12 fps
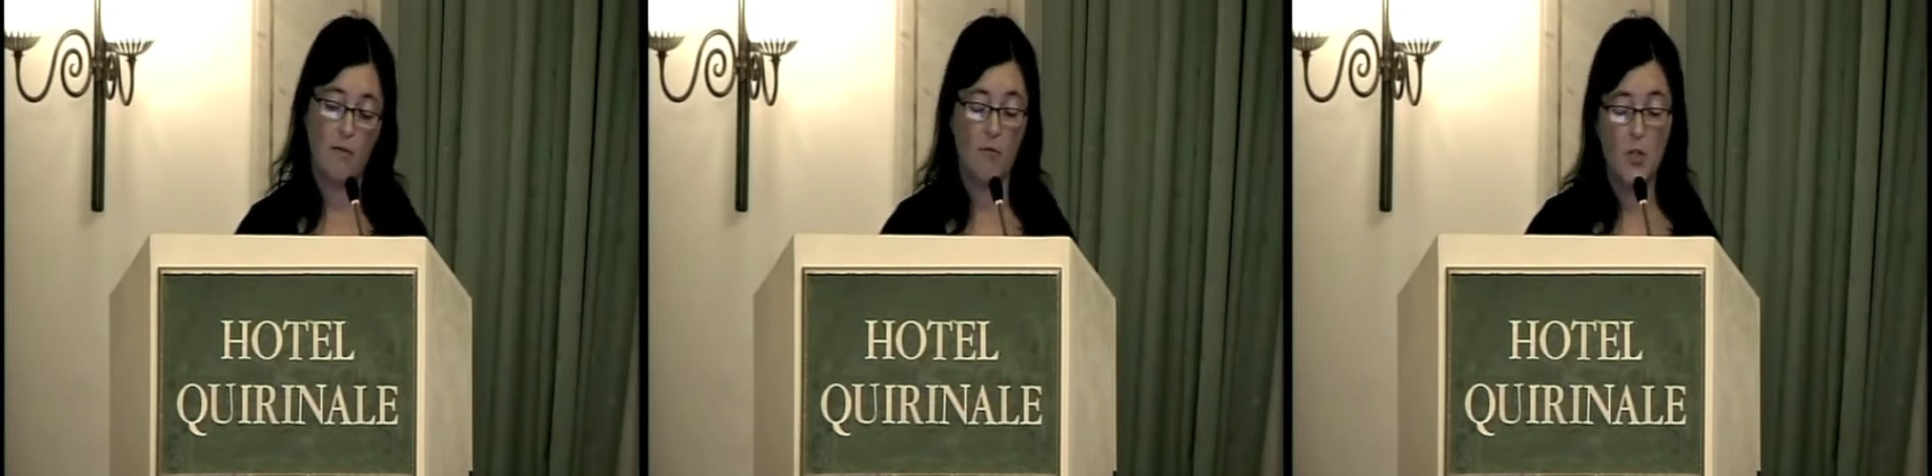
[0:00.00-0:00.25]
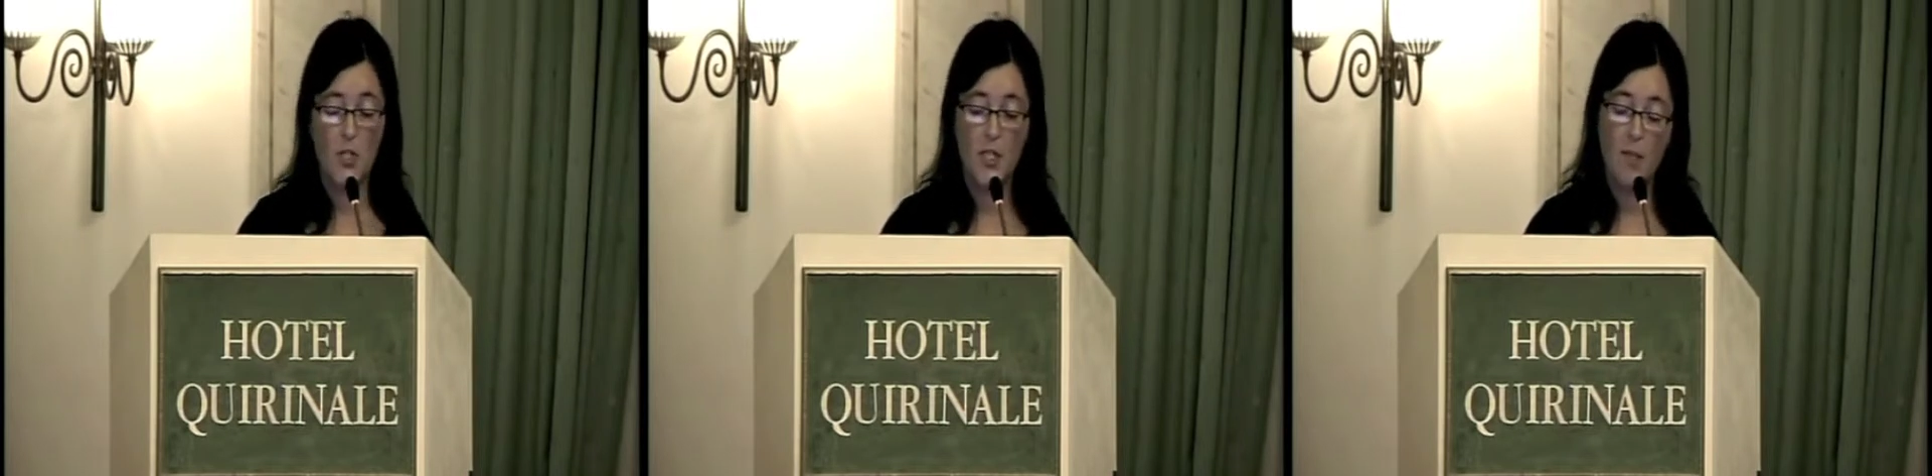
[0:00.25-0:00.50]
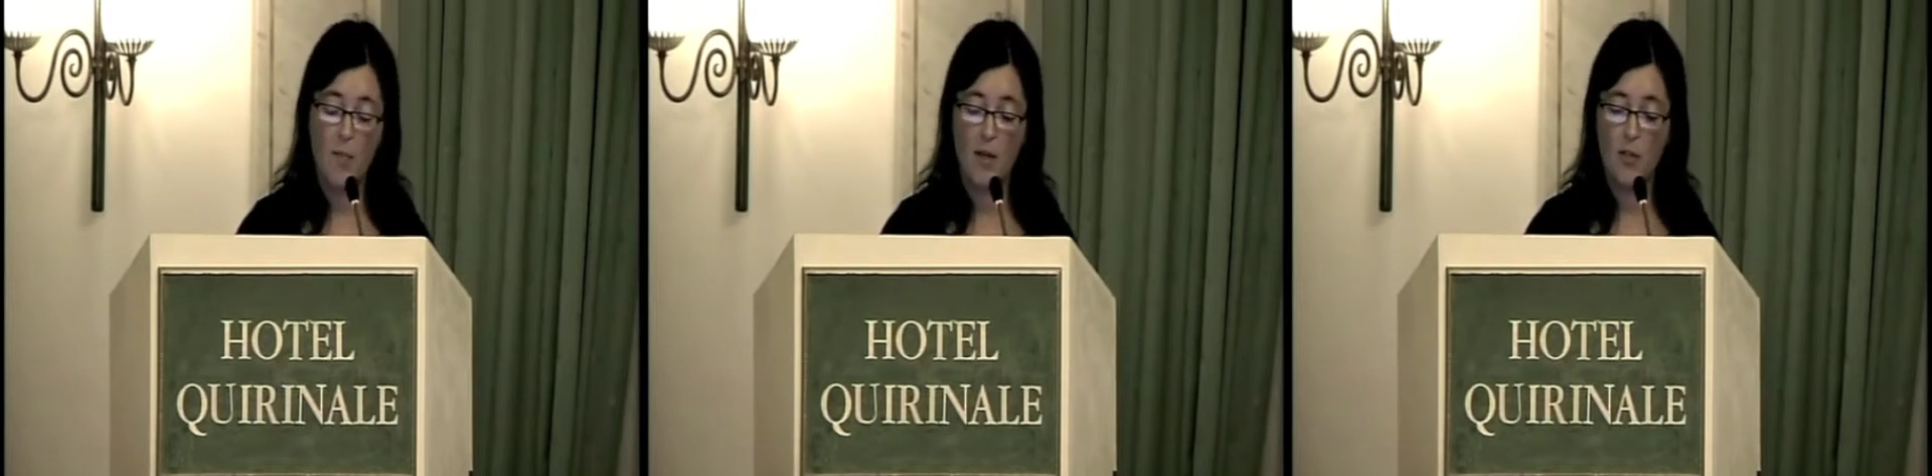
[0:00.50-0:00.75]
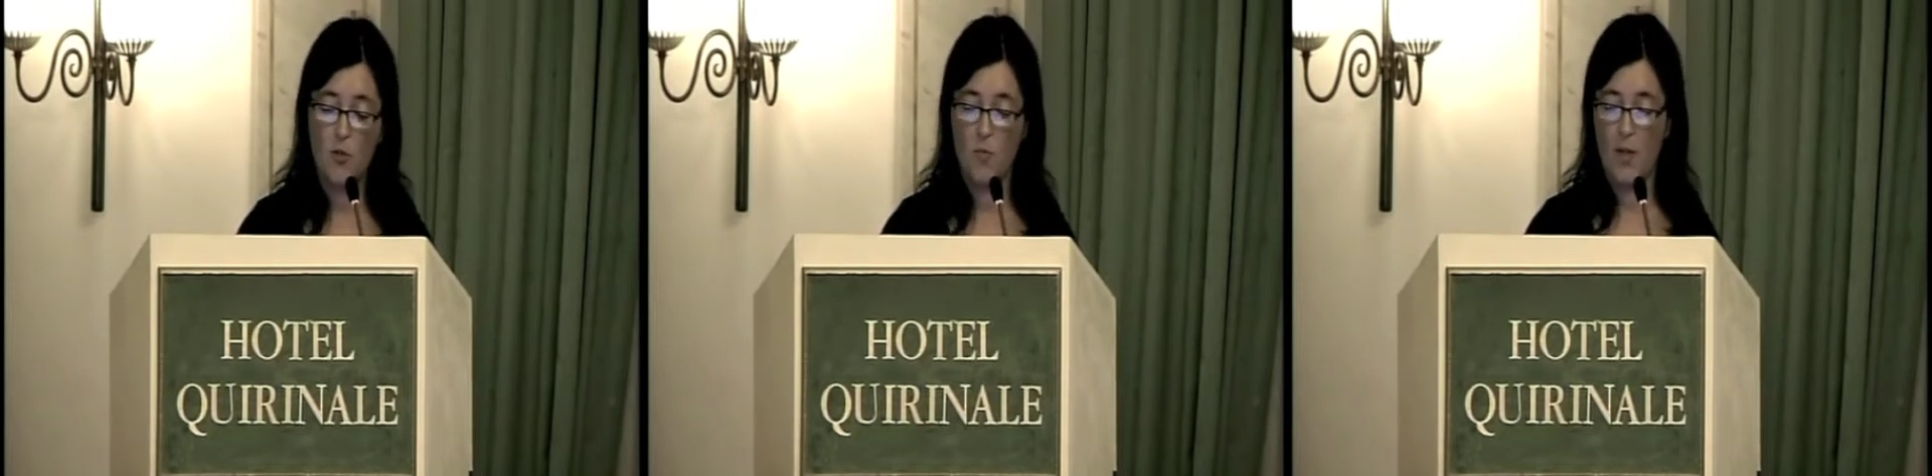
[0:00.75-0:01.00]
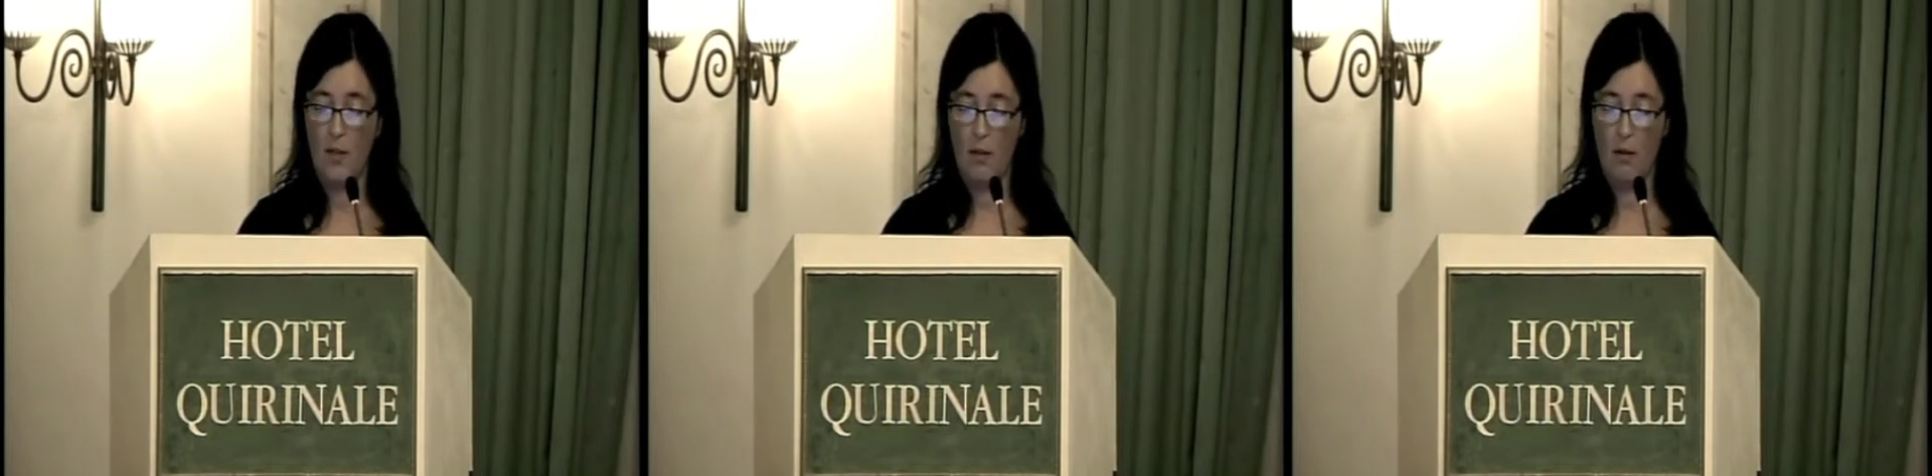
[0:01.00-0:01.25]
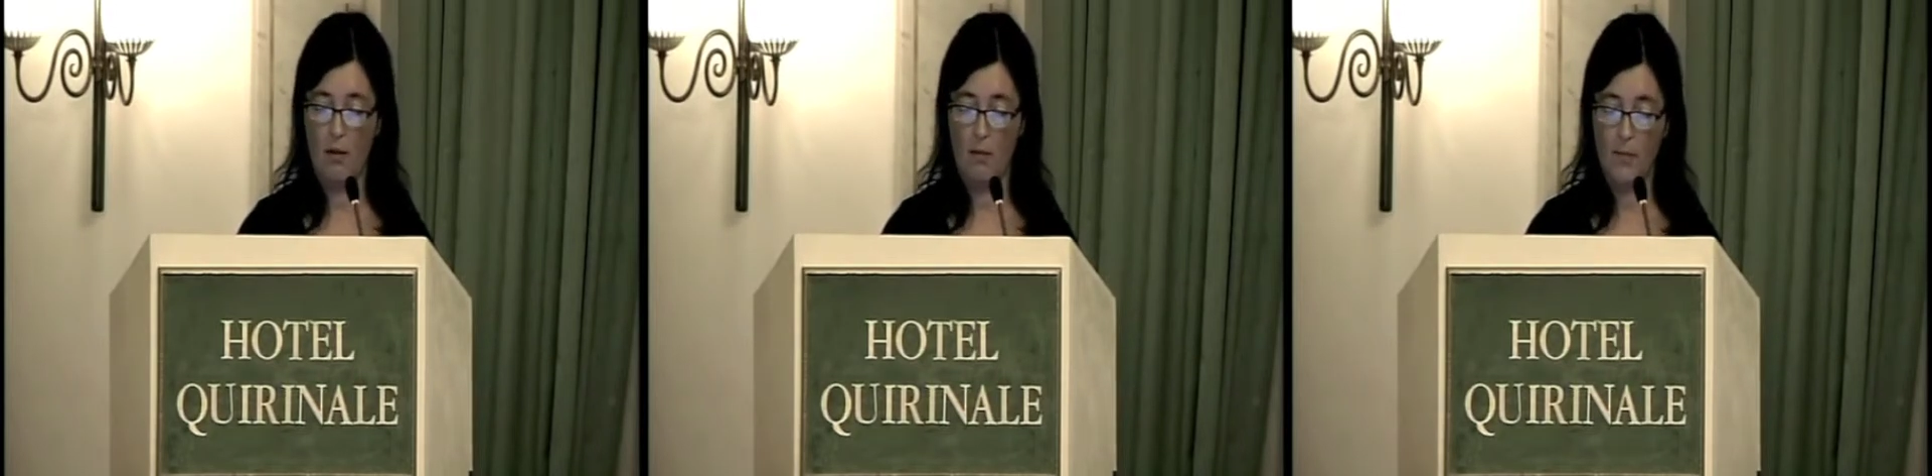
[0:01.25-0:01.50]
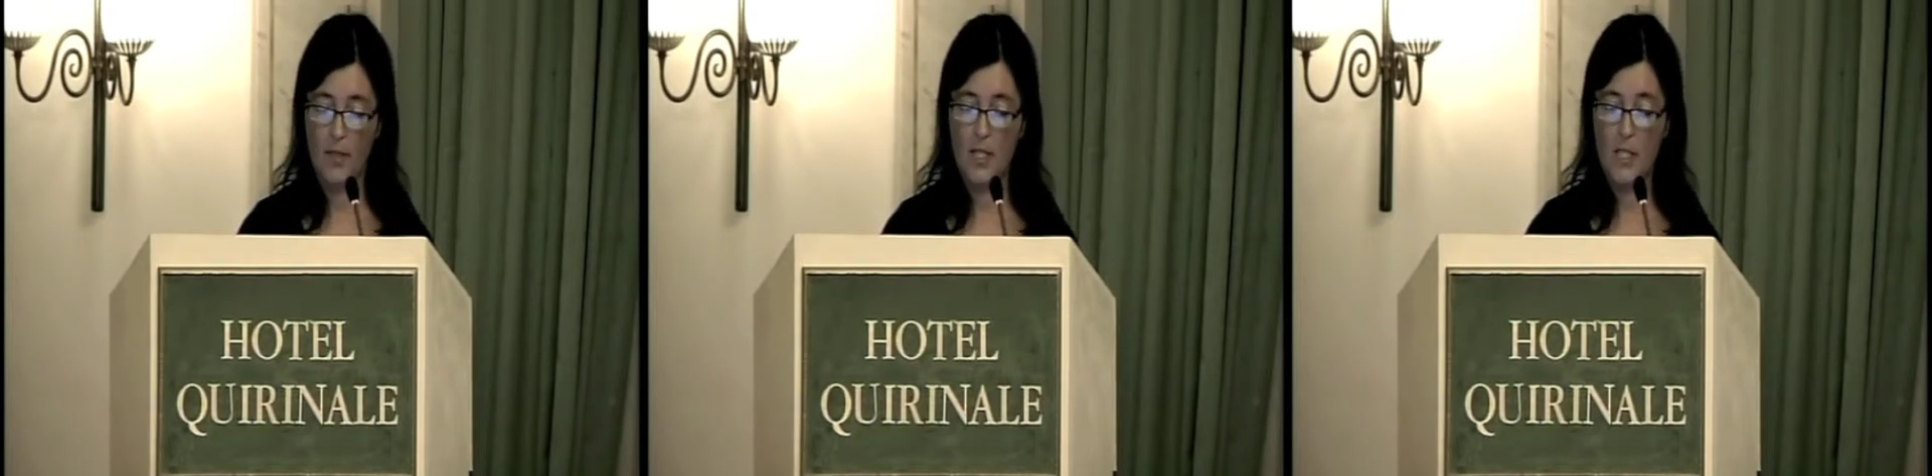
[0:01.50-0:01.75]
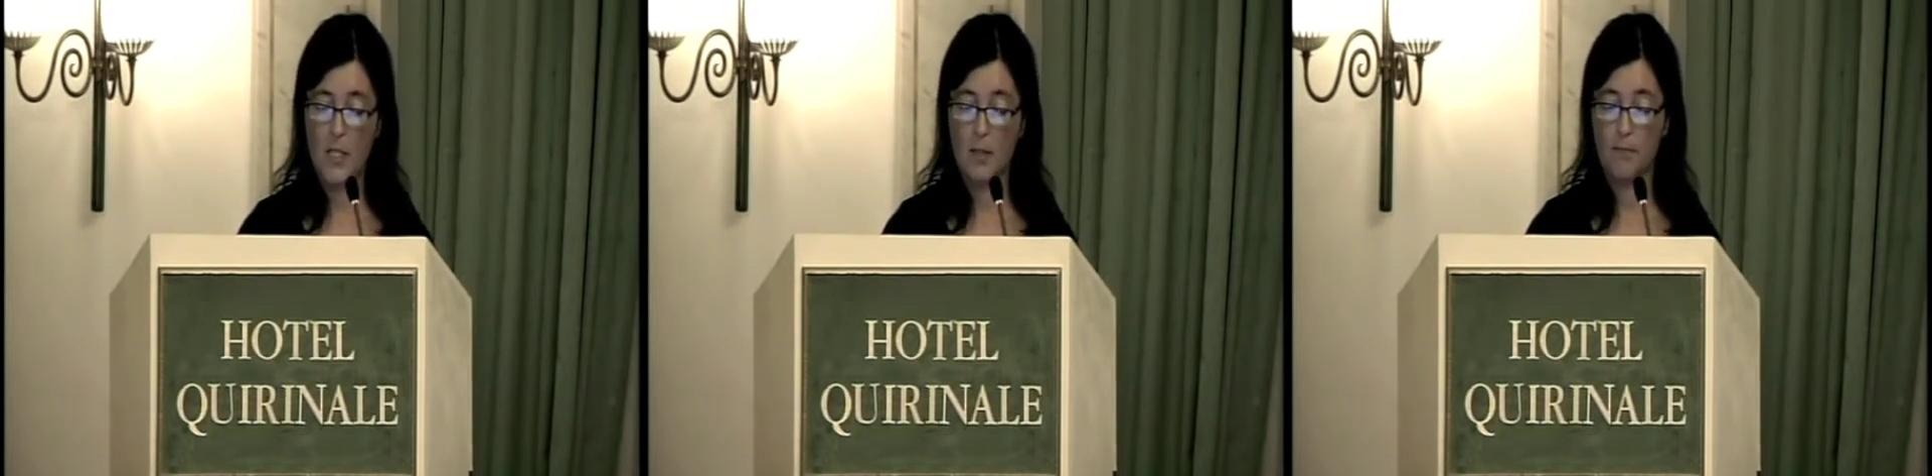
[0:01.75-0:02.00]
diversity management in
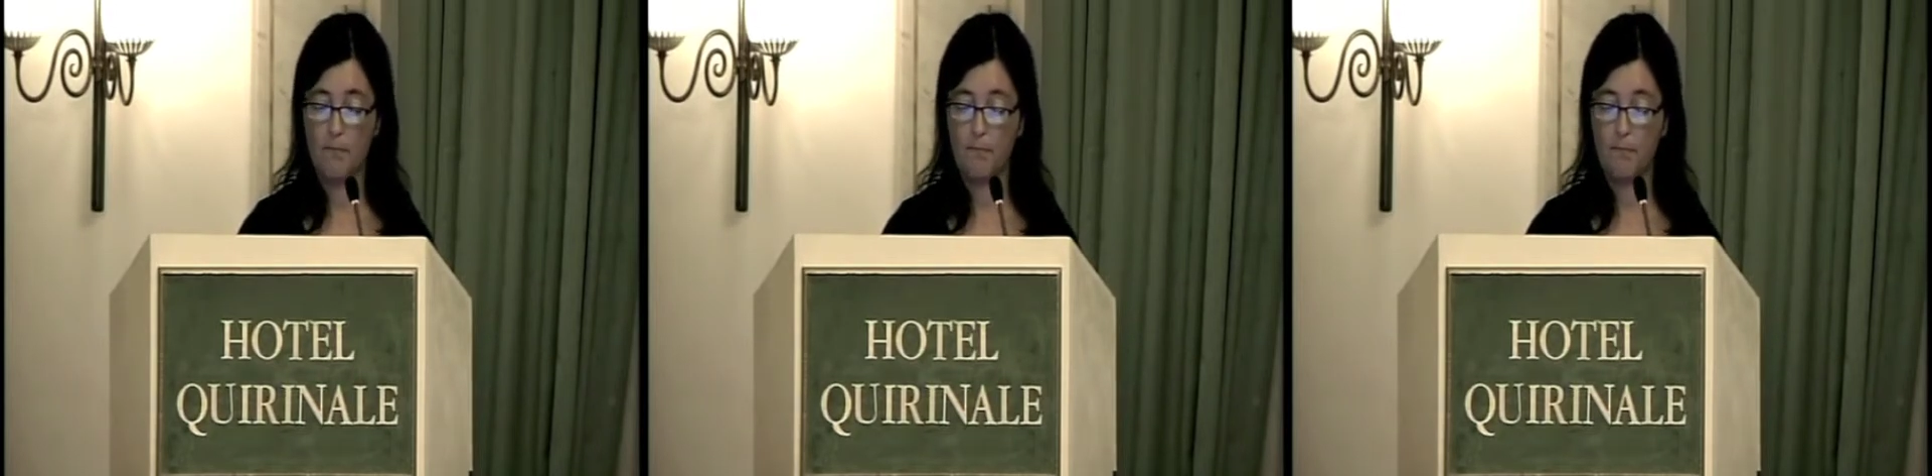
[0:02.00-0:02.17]
companies.